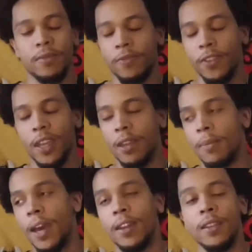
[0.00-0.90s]
forget
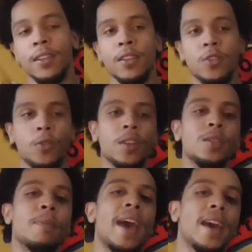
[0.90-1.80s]
about it.
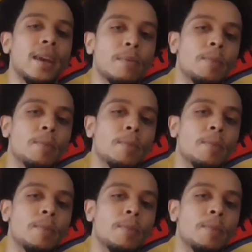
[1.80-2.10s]
Shorty's mad at